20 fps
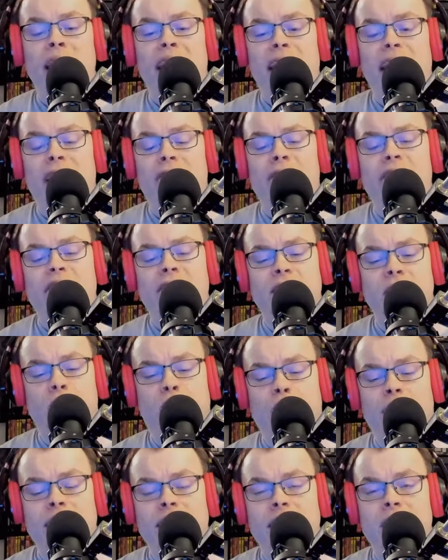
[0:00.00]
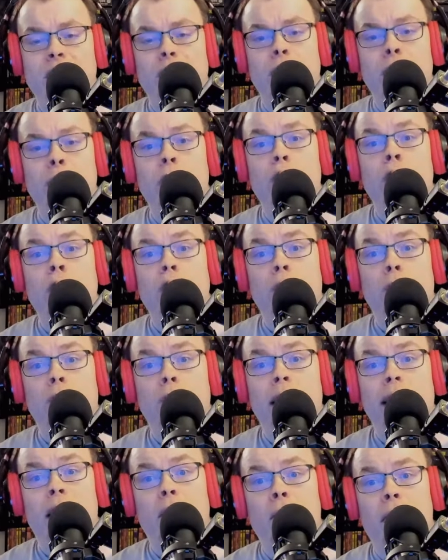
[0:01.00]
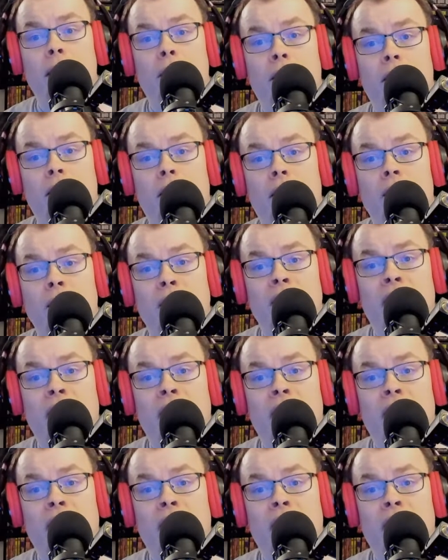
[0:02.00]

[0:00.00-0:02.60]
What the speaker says: if he's going to be a member